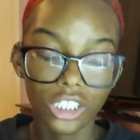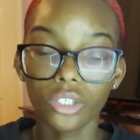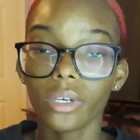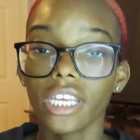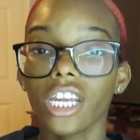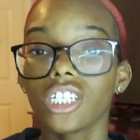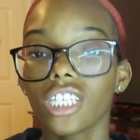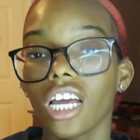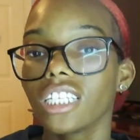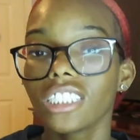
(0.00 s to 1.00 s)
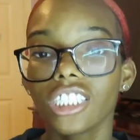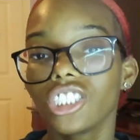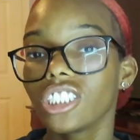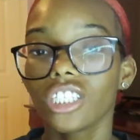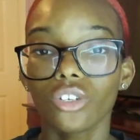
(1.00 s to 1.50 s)
to deal with haters. Honestly,
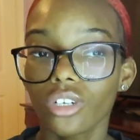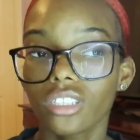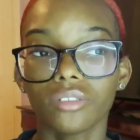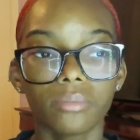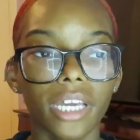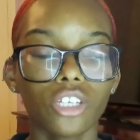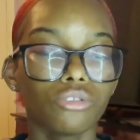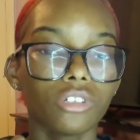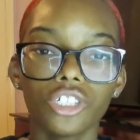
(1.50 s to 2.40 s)
just ignore them. Like, you